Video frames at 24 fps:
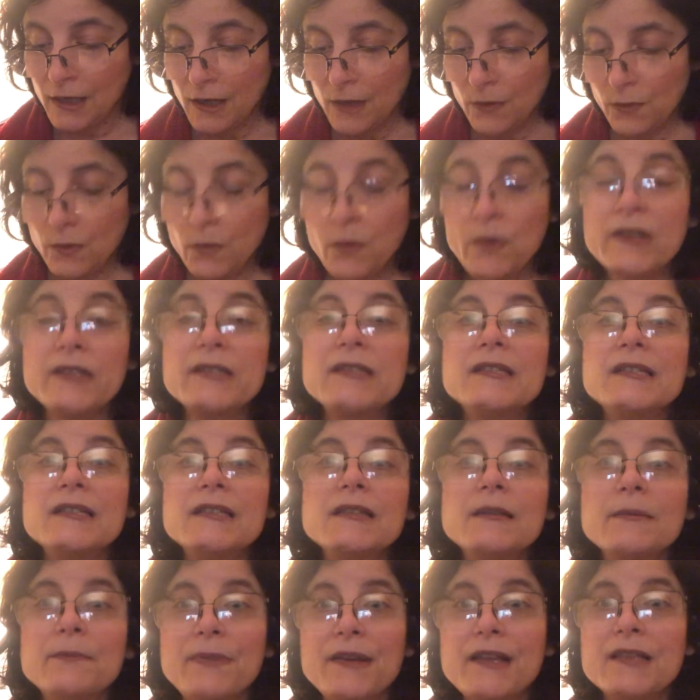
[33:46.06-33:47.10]
We want to see
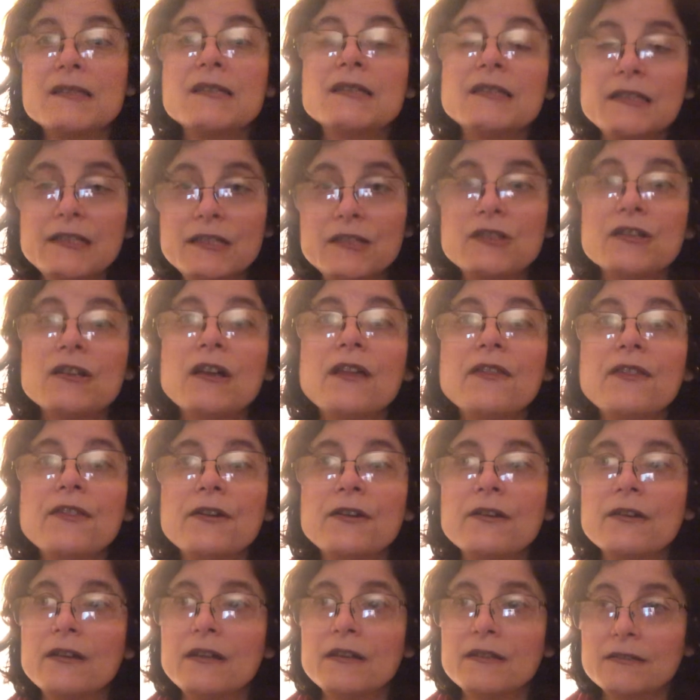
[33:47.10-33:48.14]
the best in each
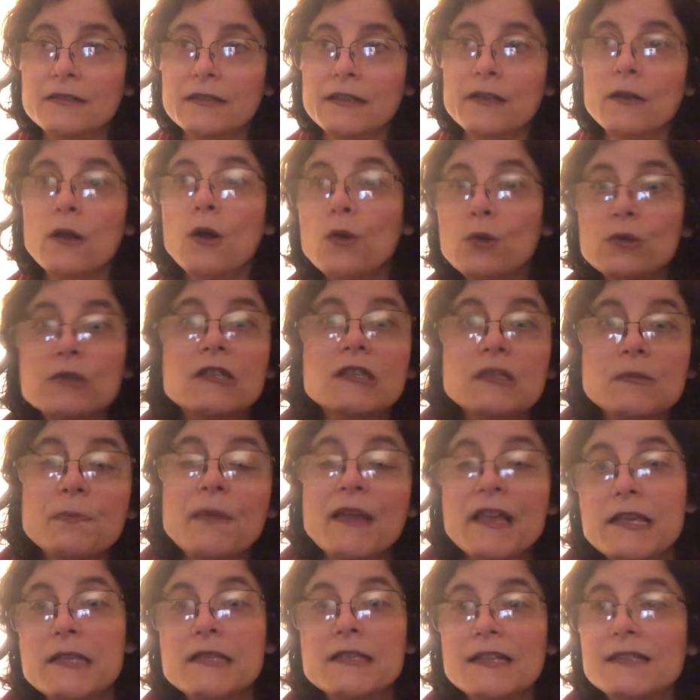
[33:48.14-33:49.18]
other and like hold
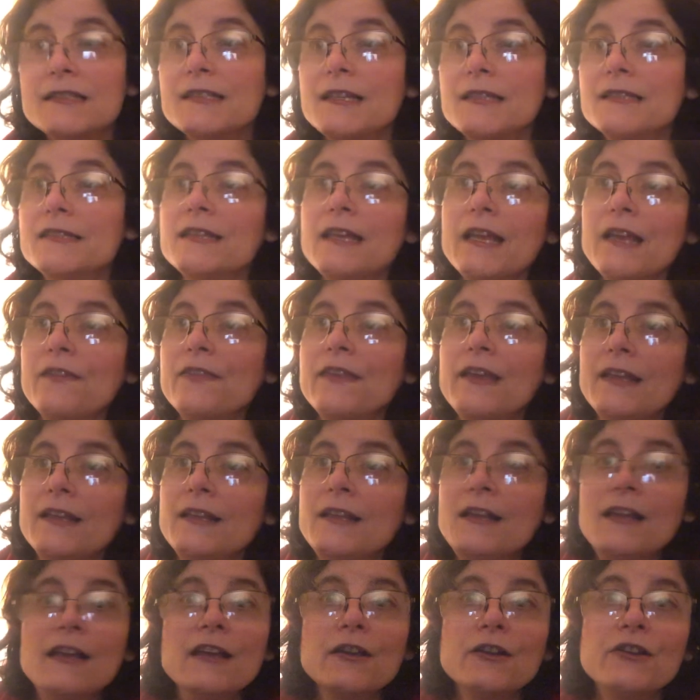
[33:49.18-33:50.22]
space, as they say, that
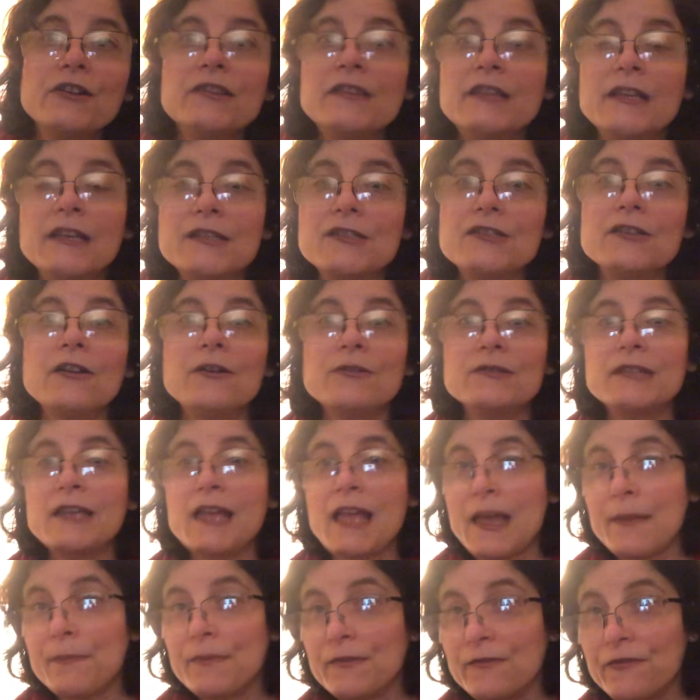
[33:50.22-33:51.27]
good things are going to
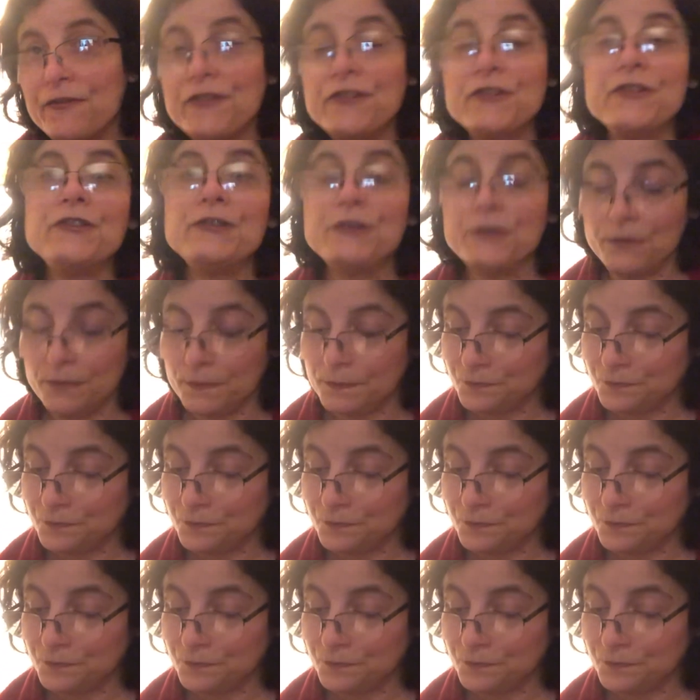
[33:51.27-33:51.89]
happen for you.